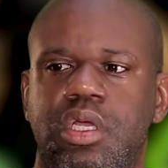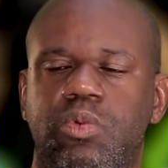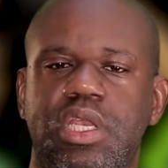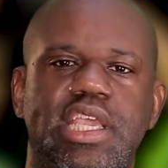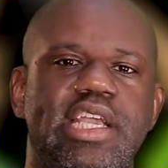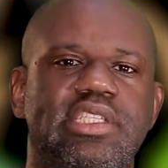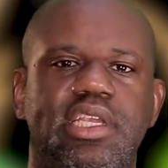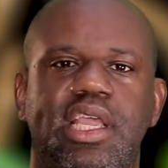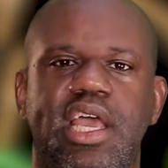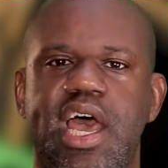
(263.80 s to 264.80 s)
when they get to
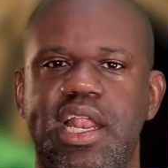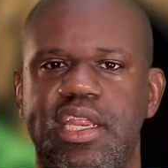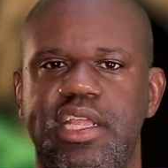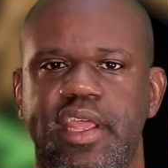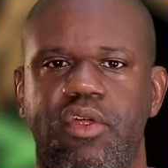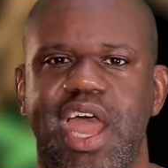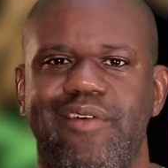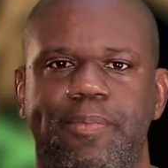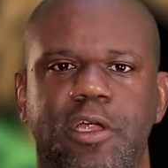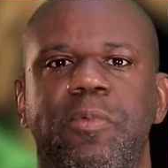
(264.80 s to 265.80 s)
the continent, they don't
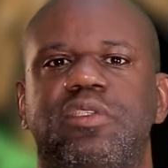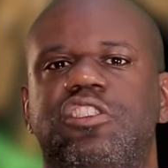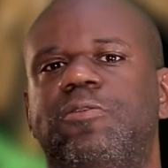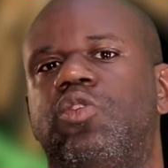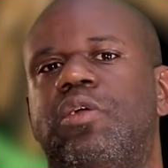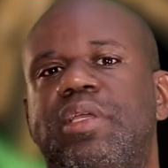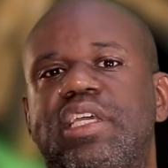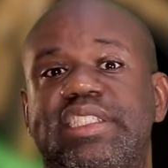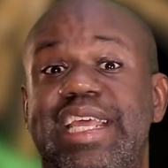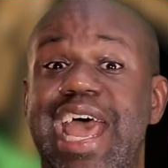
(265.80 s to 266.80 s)
have a purpose anymore
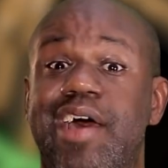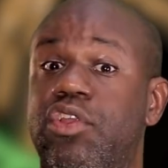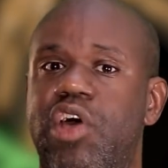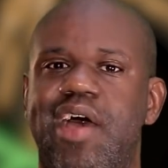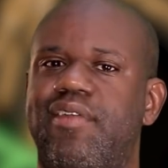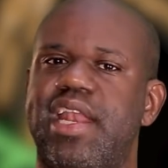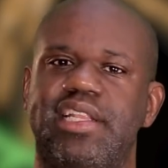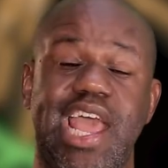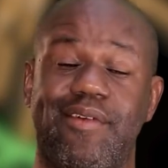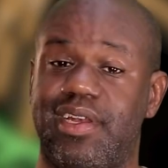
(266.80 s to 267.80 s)
because they have
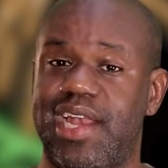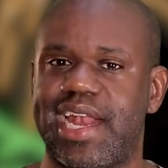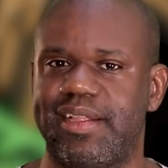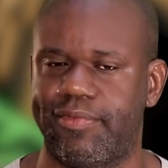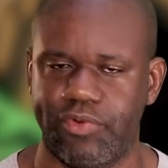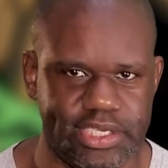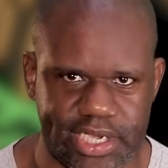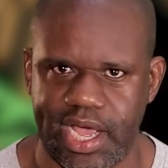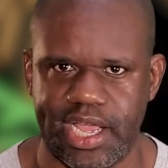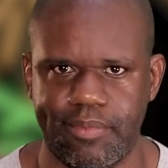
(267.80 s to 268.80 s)
a lot of free
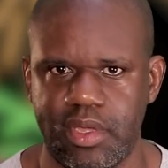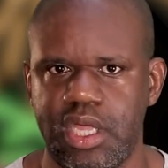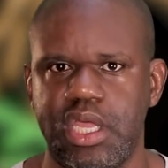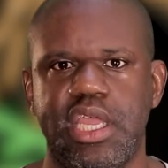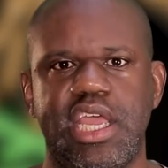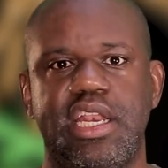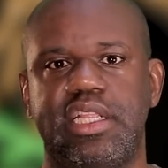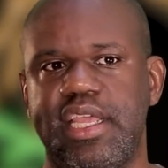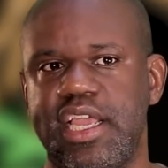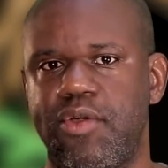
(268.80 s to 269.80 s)
time. And the
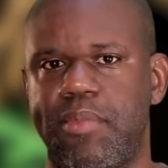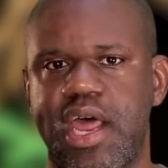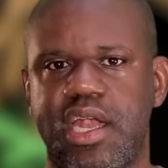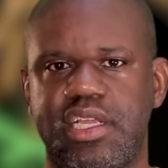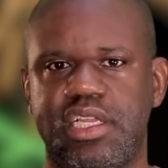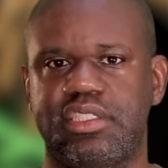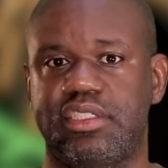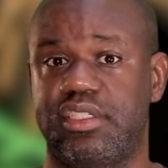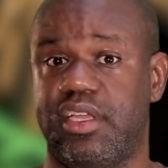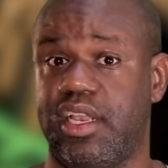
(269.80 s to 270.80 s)
thing about it is
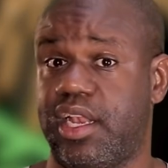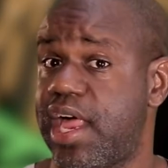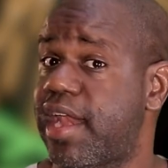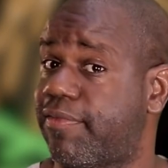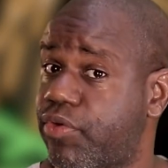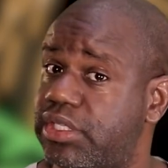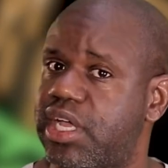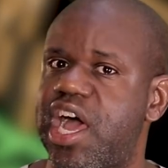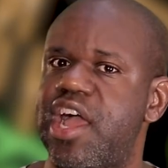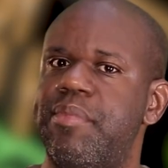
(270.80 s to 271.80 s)
that a lot of free
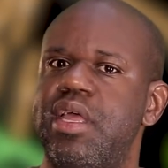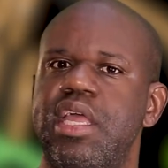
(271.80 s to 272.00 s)
time